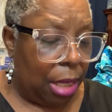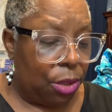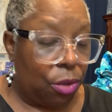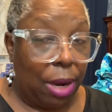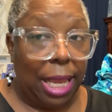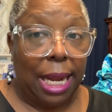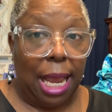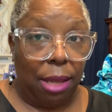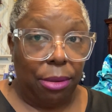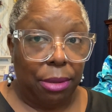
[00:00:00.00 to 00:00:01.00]
try it
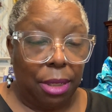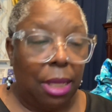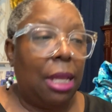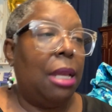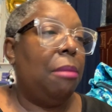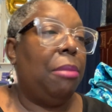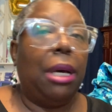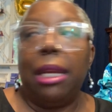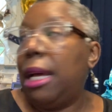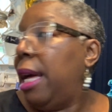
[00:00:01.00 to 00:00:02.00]
out,
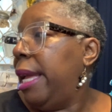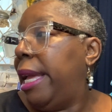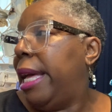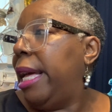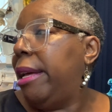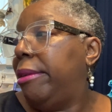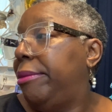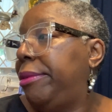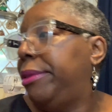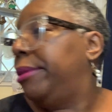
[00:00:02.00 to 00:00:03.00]
but I have,